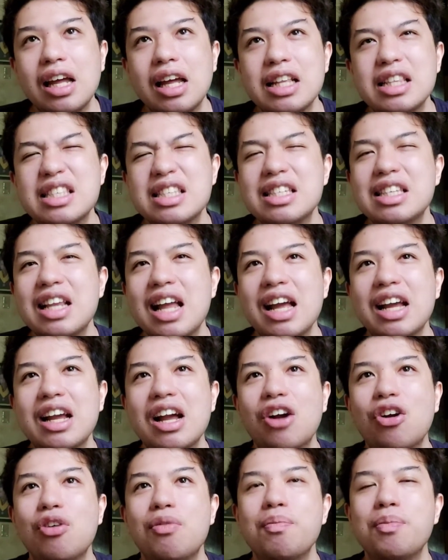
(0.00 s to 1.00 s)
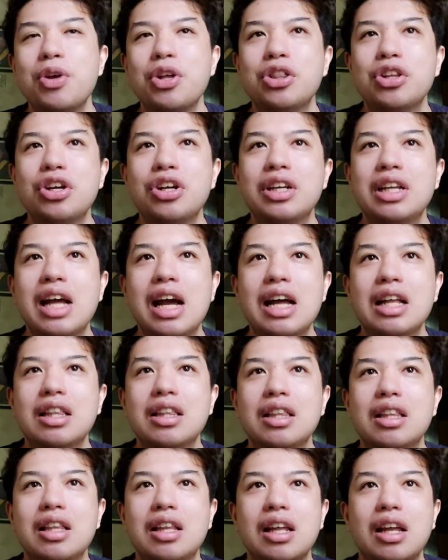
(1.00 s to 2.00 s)
it's like a computer that
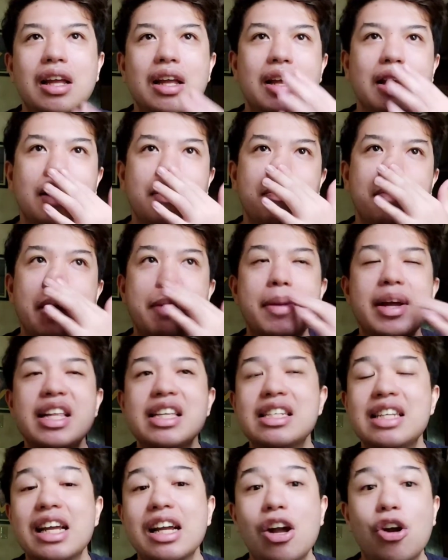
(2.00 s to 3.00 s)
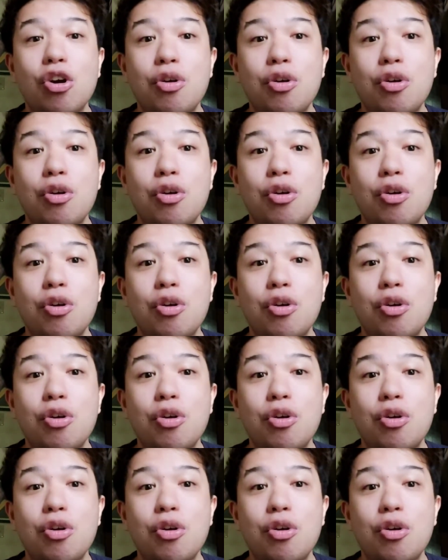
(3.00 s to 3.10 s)
my mind is like a